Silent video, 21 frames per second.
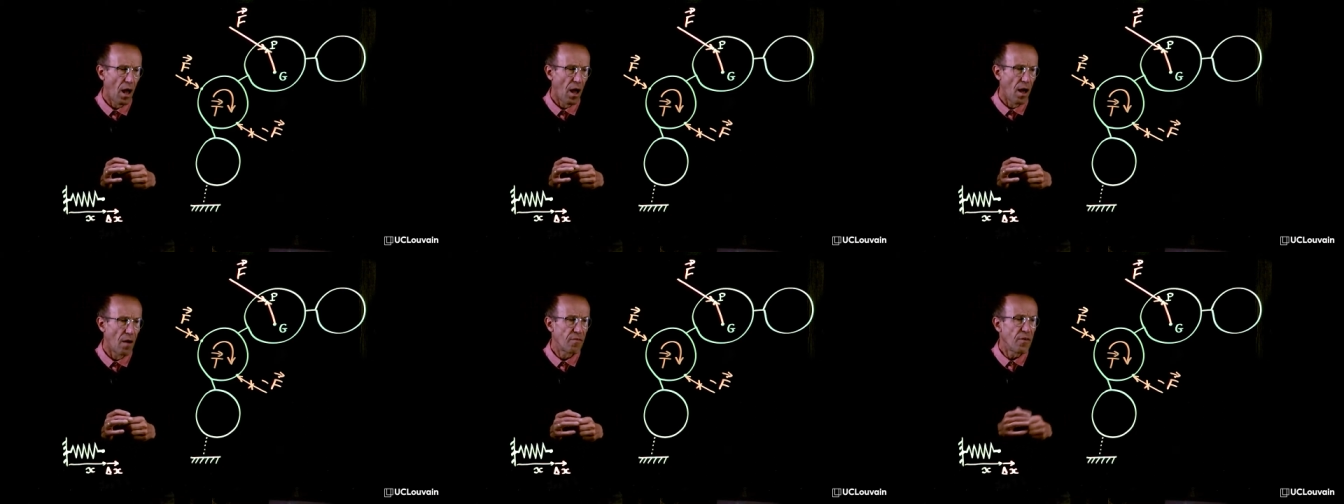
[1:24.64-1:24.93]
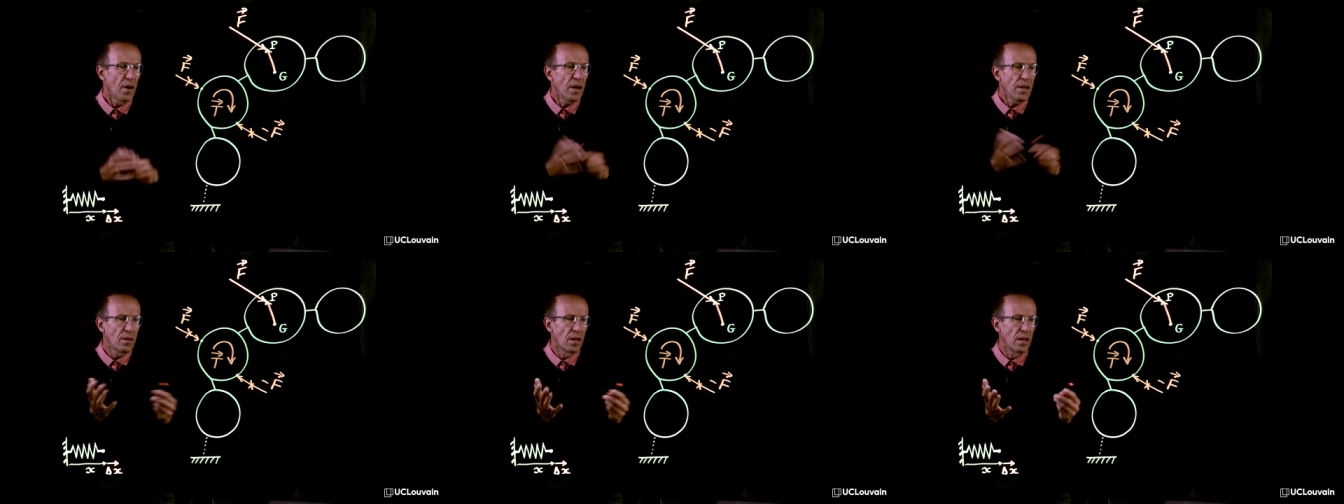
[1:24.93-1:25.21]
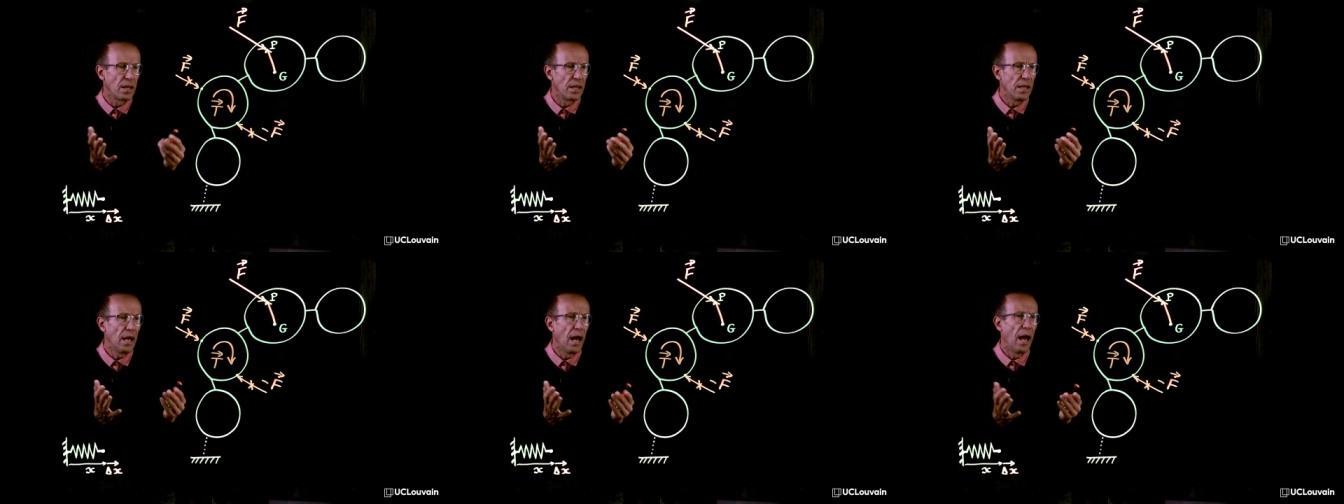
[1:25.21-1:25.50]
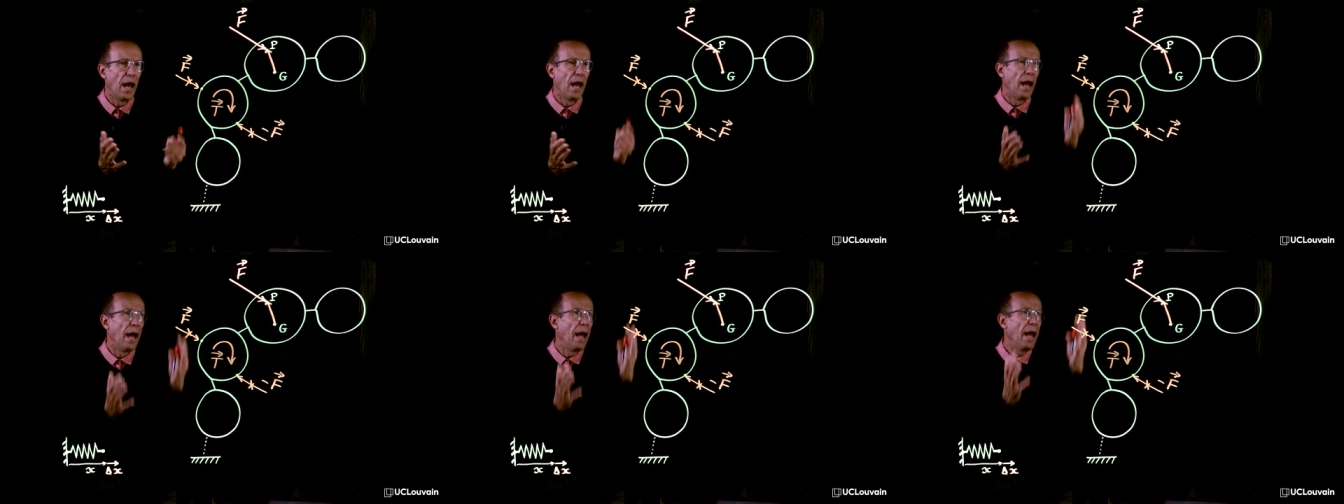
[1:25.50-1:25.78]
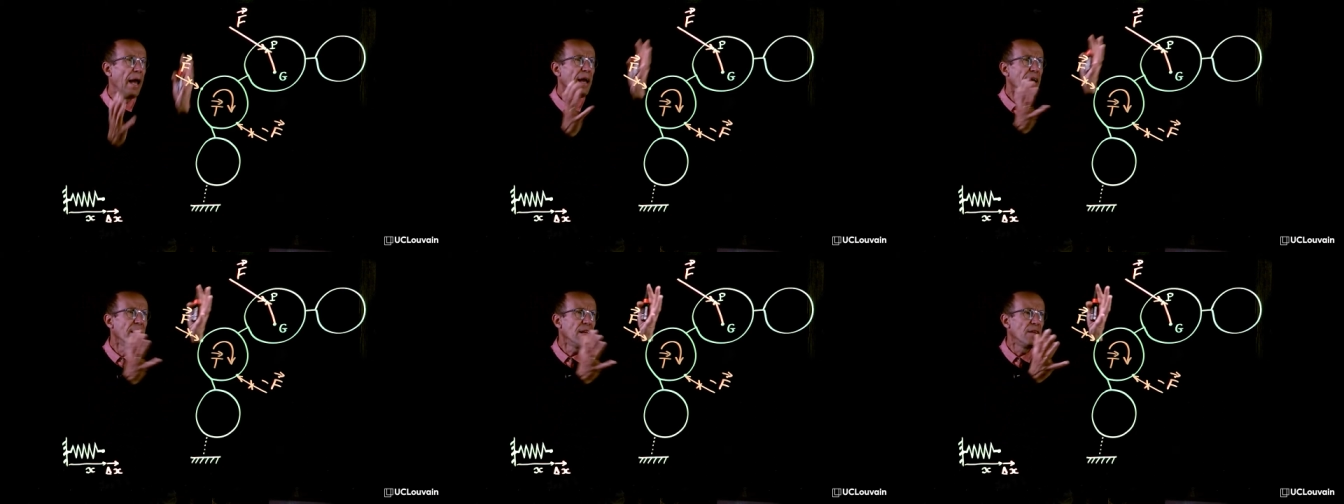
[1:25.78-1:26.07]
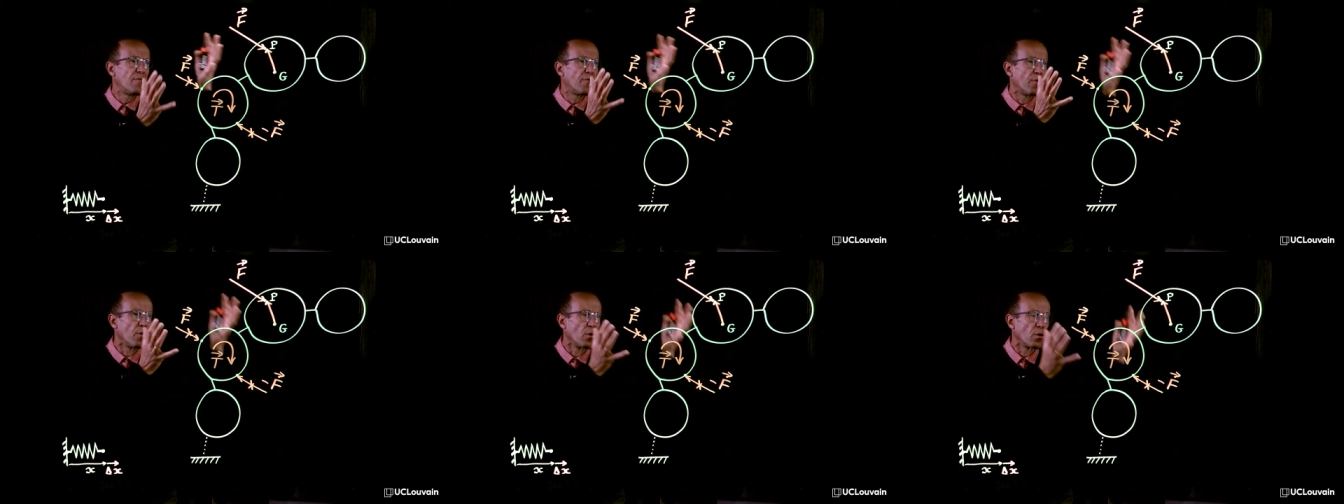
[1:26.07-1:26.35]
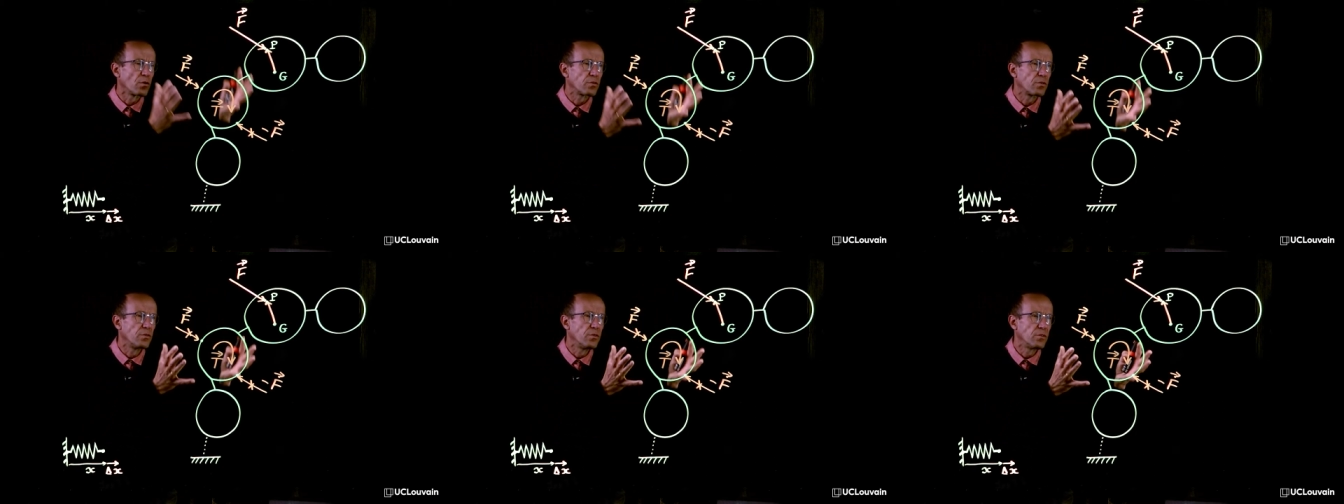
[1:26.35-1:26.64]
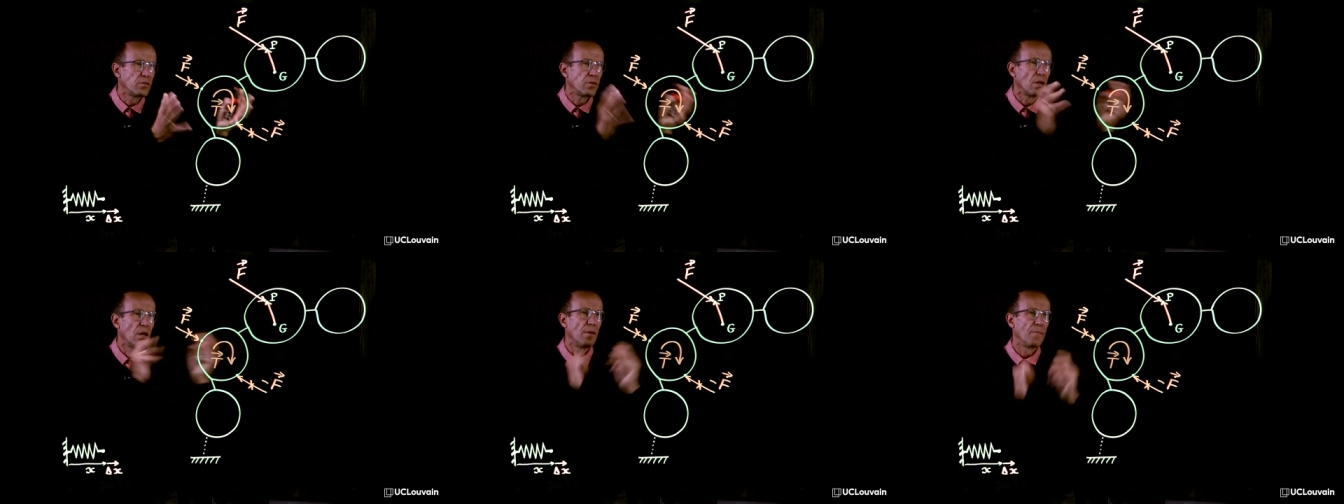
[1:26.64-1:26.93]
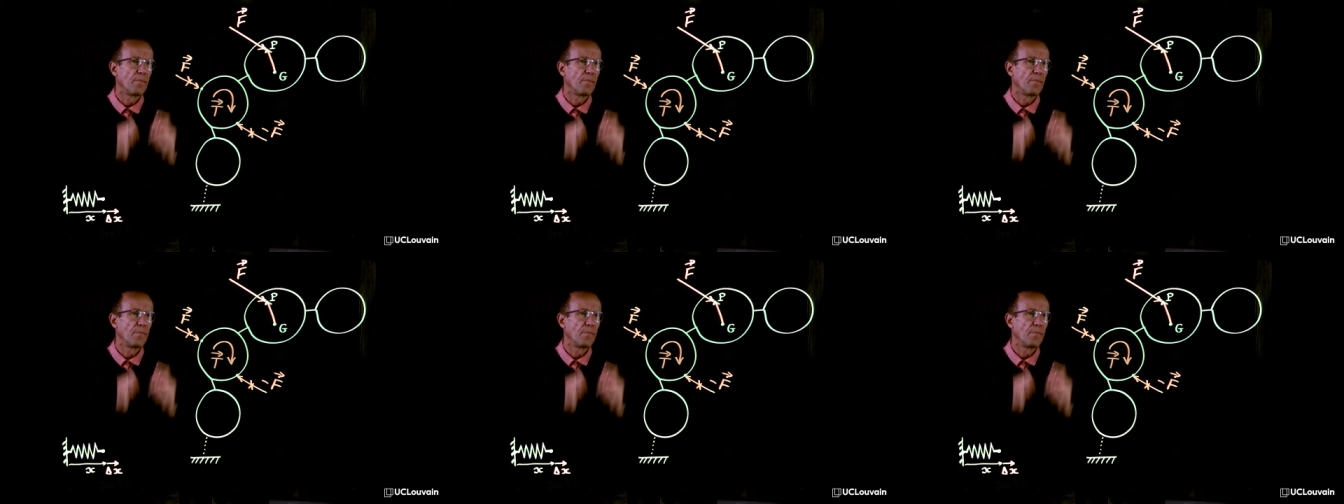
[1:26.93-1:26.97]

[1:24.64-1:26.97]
Finally, any forces